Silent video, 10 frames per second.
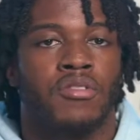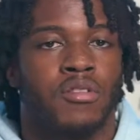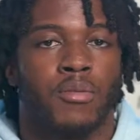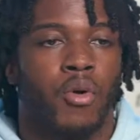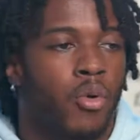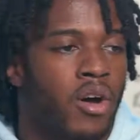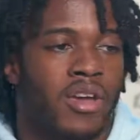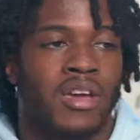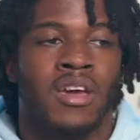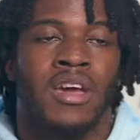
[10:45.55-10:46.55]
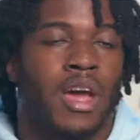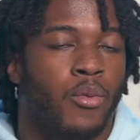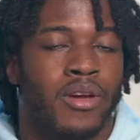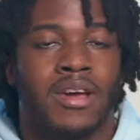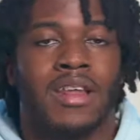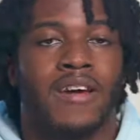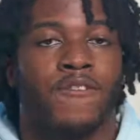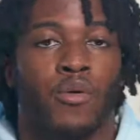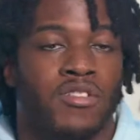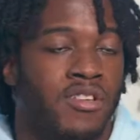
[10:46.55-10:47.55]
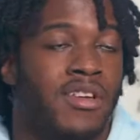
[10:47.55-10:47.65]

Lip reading: to Milwaukee, and we get that 4 seed.